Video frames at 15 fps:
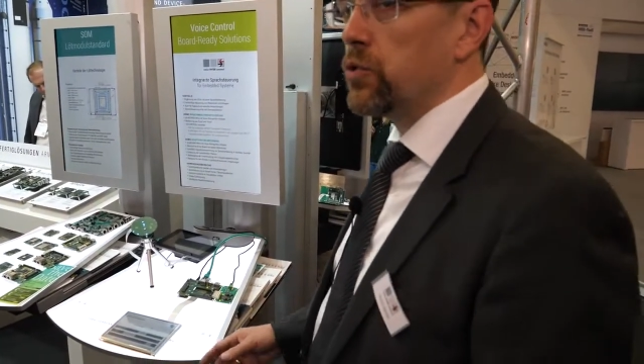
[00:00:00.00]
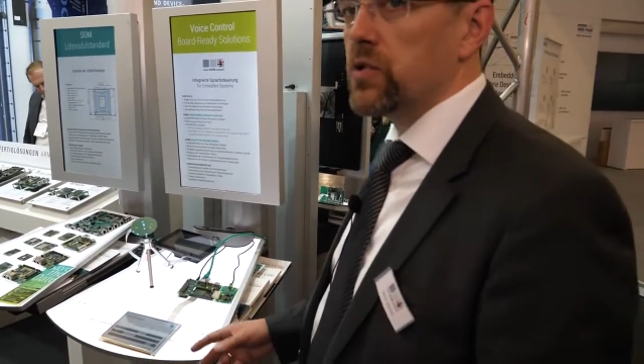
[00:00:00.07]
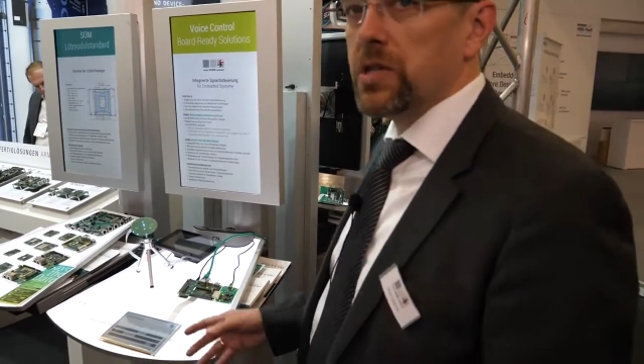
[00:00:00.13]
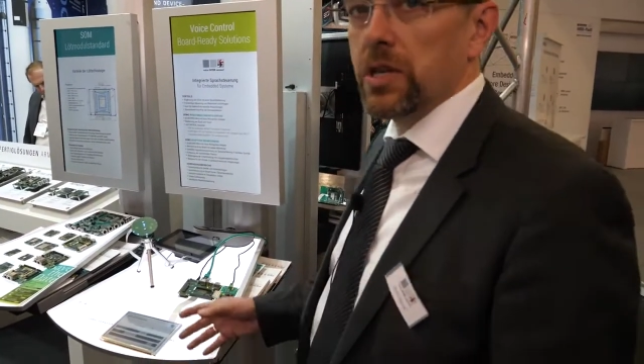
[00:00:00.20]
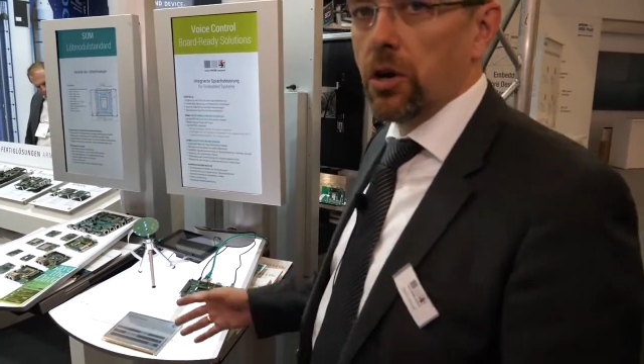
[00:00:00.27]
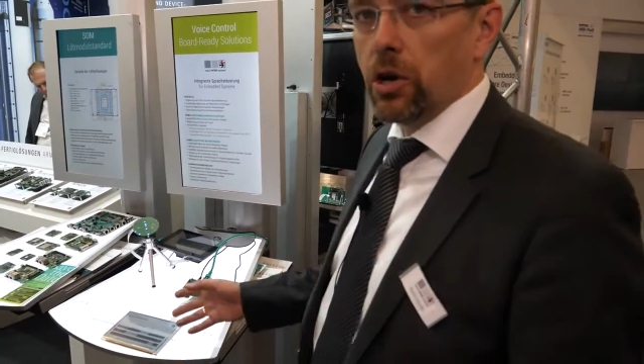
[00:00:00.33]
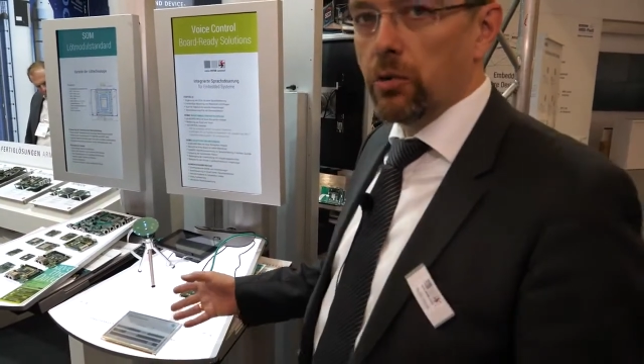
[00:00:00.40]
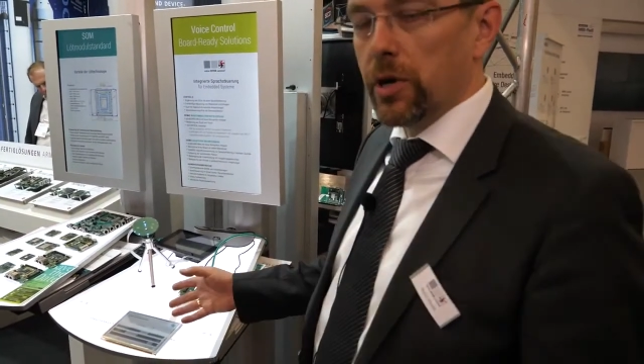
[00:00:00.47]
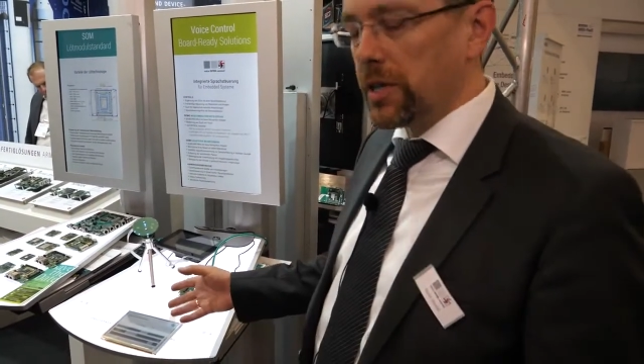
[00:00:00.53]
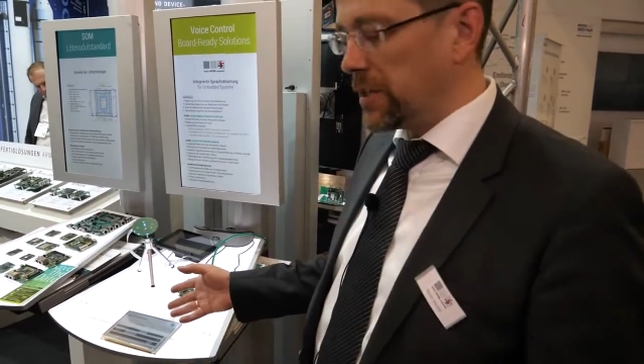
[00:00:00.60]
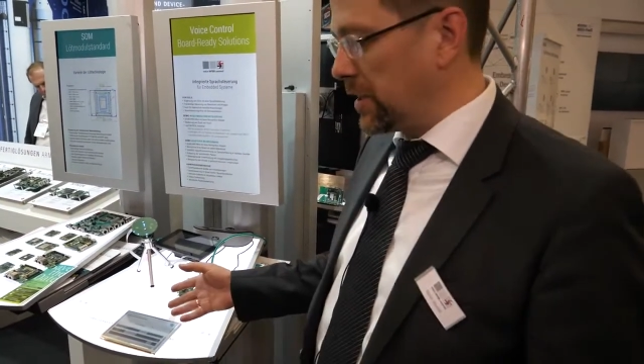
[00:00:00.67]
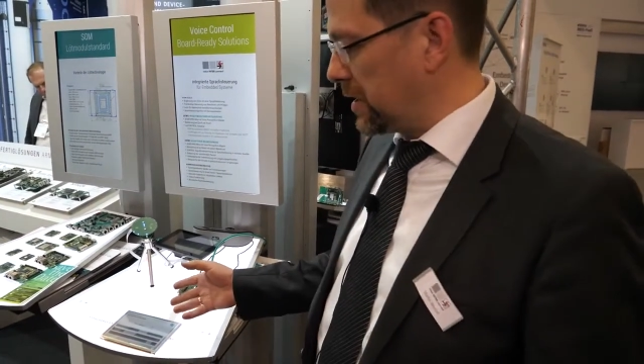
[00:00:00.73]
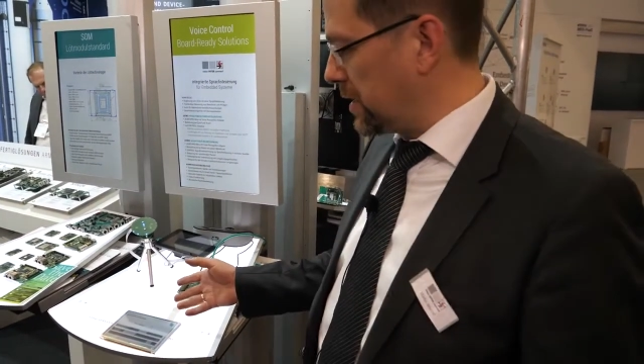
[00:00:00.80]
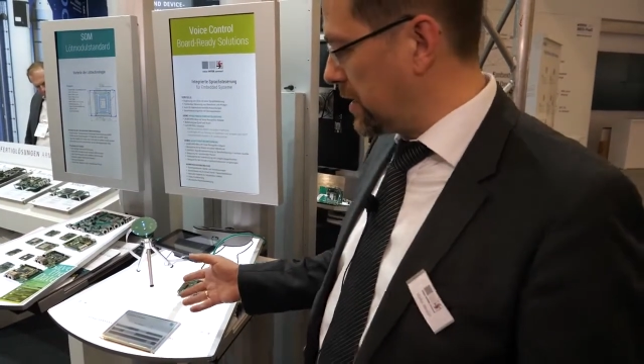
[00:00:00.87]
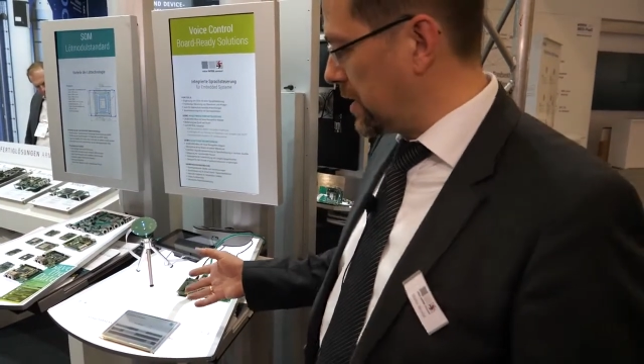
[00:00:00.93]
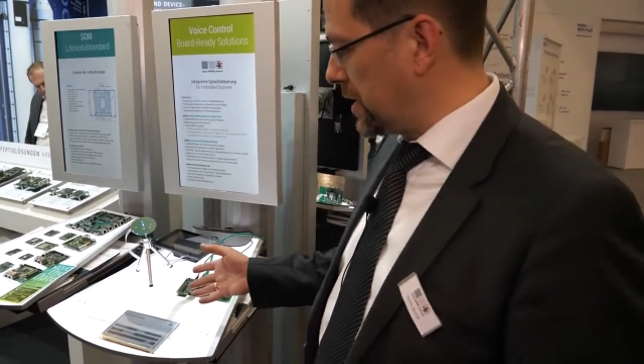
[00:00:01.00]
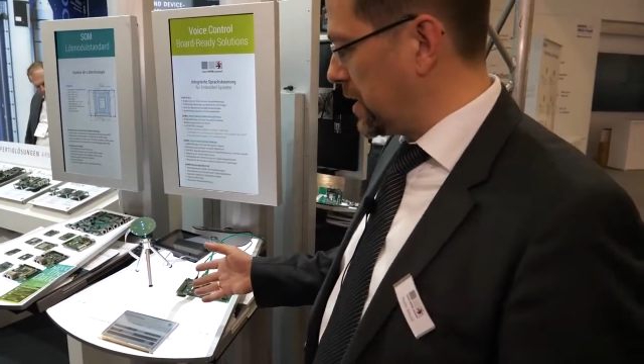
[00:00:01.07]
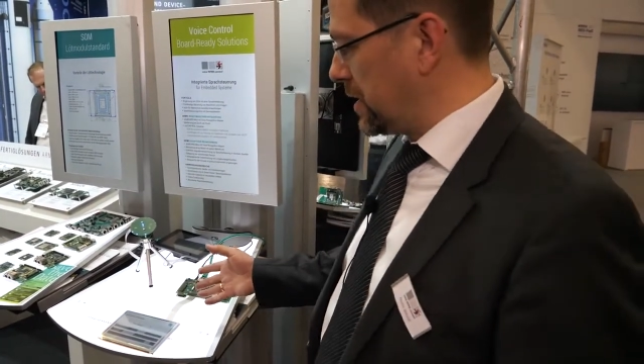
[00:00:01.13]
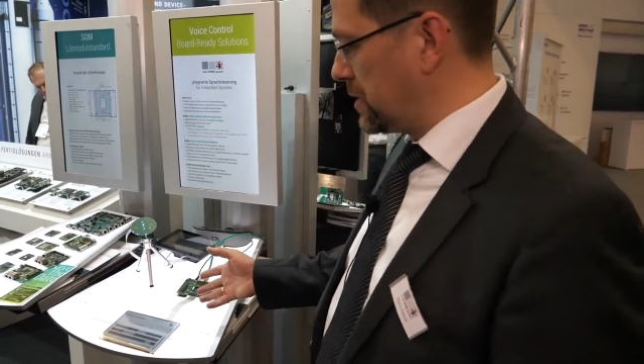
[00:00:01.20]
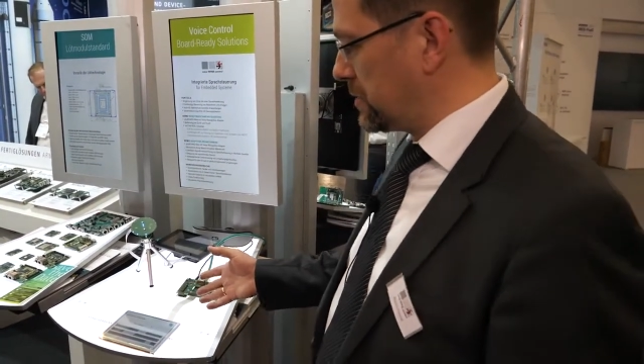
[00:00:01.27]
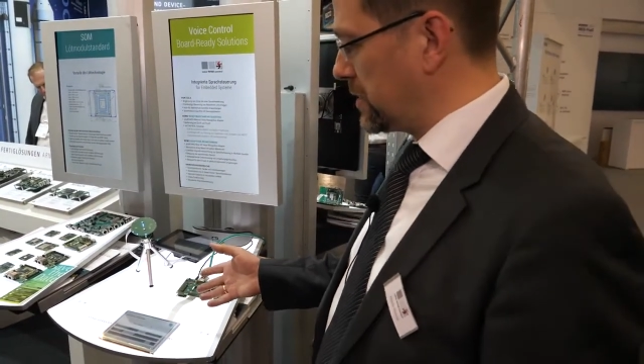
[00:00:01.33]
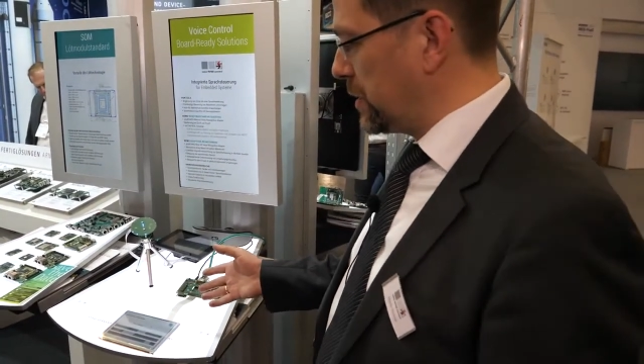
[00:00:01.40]
you see already
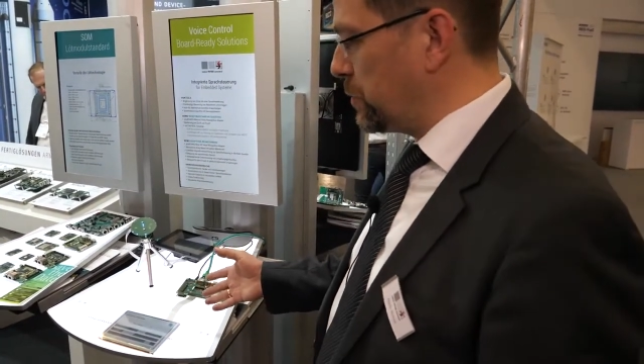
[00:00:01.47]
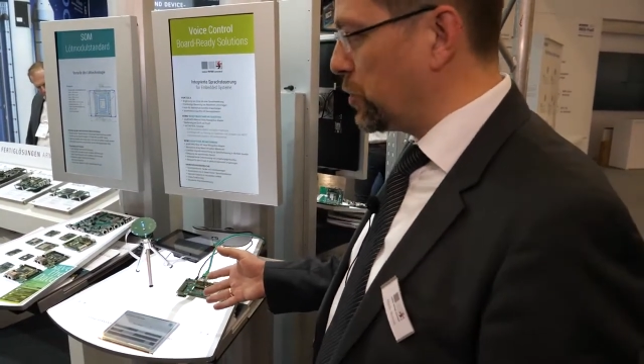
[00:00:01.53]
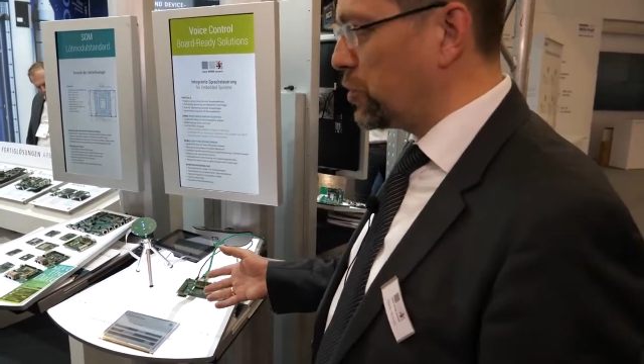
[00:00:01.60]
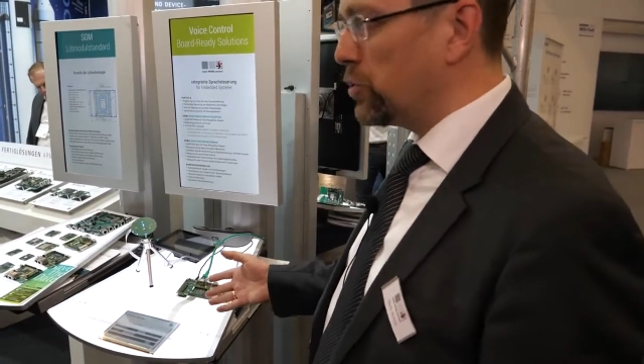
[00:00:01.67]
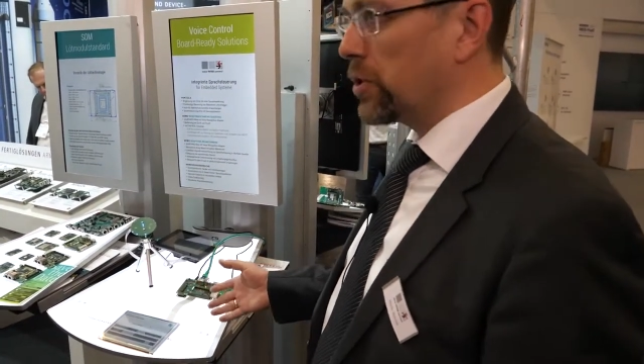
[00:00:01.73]
a demo.